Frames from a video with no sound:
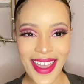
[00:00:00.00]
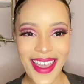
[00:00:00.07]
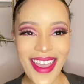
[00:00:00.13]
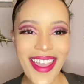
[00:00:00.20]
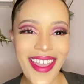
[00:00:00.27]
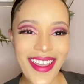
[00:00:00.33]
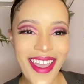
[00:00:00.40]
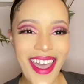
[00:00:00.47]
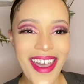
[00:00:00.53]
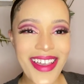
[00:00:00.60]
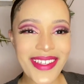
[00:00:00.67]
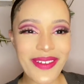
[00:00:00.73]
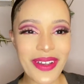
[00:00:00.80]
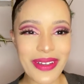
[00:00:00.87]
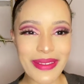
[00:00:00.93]
Hey
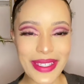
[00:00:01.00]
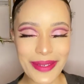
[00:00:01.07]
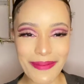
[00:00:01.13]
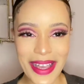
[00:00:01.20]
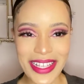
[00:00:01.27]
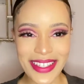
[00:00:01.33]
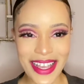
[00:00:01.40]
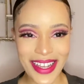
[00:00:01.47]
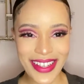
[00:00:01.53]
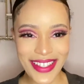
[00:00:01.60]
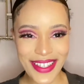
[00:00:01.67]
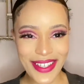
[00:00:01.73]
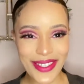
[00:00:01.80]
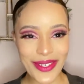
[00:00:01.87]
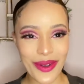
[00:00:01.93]
guys, welcome to my second
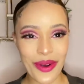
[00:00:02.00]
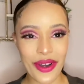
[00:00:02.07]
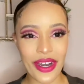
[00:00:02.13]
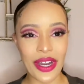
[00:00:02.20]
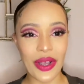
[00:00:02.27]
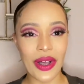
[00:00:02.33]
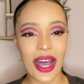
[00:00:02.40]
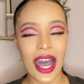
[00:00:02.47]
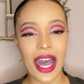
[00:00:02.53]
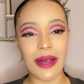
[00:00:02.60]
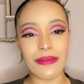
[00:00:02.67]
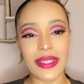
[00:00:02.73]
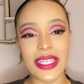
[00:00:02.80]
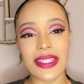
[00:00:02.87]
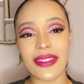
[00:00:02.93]
tutorial.
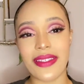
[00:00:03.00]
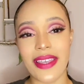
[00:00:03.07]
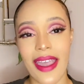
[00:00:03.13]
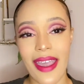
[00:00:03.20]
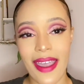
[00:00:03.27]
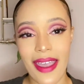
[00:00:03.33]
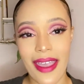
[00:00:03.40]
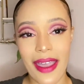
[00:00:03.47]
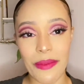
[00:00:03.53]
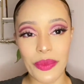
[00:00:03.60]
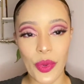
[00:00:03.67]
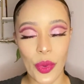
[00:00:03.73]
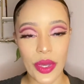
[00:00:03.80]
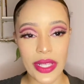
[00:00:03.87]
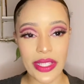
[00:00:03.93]
Today I'm
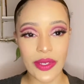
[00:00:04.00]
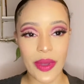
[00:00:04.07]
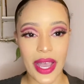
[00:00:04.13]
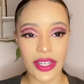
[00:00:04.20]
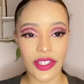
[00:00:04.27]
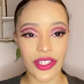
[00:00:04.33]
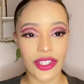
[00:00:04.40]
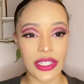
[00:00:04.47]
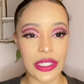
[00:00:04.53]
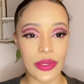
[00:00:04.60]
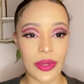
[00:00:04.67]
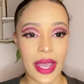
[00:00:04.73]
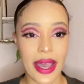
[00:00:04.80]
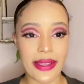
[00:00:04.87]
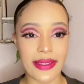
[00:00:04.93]
going to actually teach you
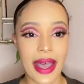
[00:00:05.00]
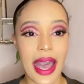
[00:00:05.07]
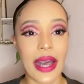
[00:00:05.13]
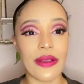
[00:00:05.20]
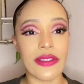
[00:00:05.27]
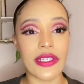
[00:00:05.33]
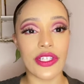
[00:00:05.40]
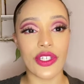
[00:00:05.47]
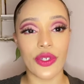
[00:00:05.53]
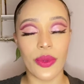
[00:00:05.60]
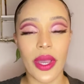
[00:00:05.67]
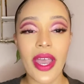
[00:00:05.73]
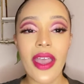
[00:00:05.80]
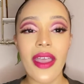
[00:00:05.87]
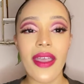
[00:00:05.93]
guys how to do
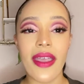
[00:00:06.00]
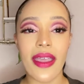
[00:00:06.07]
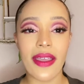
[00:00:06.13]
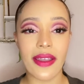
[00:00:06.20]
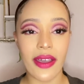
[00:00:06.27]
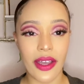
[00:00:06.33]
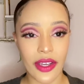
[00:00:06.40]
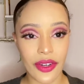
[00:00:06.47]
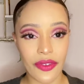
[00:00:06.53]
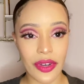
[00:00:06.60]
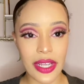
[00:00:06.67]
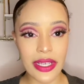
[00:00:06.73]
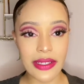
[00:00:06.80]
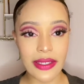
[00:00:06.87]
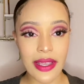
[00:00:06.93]
a cut
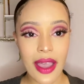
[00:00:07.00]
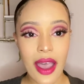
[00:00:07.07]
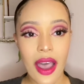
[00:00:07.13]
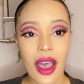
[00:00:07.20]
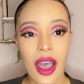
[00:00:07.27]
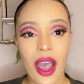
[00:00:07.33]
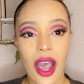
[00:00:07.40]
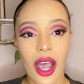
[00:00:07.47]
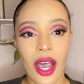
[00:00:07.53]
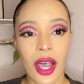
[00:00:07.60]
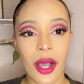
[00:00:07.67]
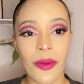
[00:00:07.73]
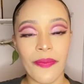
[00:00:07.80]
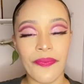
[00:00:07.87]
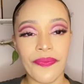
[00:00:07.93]
crease.
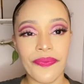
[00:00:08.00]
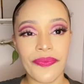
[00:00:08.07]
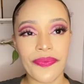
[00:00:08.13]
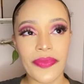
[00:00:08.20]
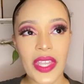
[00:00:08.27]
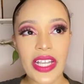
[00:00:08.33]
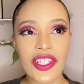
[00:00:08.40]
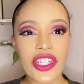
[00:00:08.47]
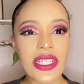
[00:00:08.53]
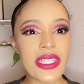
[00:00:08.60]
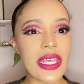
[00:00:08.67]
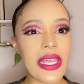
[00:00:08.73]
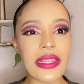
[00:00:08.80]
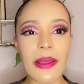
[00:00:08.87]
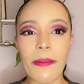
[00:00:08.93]
Just
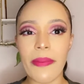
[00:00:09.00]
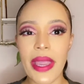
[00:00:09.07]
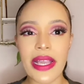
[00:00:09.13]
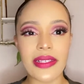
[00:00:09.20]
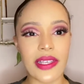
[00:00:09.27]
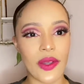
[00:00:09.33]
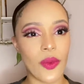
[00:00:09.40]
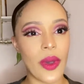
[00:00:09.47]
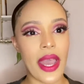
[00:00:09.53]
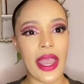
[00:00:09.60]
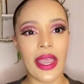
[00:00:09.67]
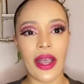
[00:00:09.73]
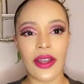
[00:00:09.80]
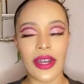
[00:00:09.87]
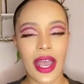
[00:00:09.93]
like the basic
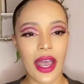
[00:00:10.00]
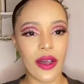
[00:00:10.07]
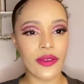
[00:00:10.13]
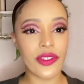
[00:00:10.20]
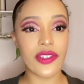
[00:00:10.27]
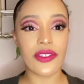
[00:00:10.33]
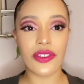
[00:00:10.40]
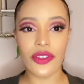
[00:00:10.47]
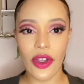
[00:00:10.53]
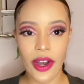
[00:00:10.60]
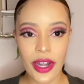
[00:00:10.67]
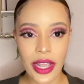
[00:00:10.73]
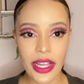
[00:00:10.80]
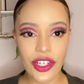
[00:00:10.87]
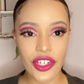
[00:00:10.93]
way on how to start
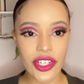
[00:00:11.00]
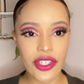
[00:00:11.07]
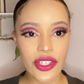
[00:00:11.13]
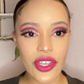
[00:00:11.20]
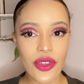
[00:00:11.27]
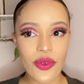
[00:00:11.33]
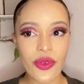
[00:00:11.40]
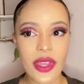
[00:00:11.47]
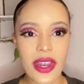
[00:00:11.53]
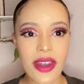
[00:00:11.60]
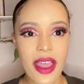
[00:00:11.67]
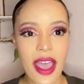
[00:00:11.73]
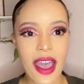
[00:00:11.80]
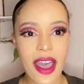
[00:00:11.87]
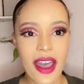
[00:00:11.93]
it, just so you can
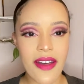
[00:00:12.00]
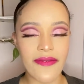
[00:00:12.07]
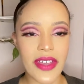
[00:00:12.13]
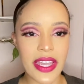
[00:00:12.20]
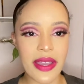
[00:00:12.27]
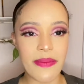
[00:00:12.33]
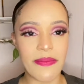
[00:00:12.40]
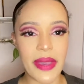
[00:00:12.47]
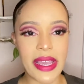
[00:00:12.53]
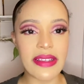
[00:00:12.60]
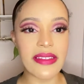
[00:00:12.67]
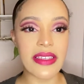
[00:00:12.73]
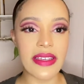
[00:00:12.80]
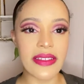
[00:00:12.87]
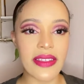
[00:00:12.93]
have like a
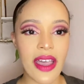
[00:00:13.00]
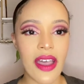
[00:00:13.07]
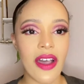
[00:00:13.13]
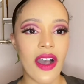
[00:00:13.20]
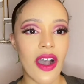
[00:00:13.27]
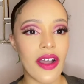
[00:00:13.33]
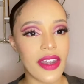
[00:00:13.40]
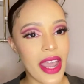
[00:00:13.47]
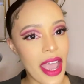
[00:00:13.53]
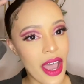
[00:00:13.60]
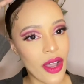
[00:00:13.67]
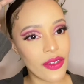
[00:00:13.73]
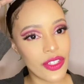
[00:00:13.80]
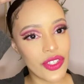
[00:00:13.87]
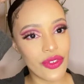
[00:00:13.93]
basis on
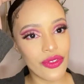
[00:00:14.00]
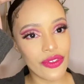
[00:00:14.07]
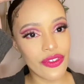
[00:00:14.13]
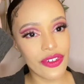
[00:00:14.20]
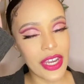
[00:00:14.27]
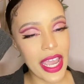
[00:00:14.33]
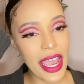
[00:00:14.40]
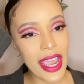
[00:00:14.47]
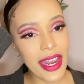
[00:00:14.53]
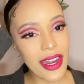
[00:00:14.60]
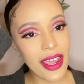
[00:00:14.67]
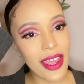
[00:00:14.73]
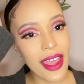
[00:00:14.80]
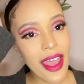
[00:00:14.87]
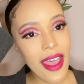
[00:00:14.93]
how to create
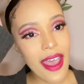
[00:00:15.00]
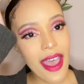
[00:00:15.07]
it.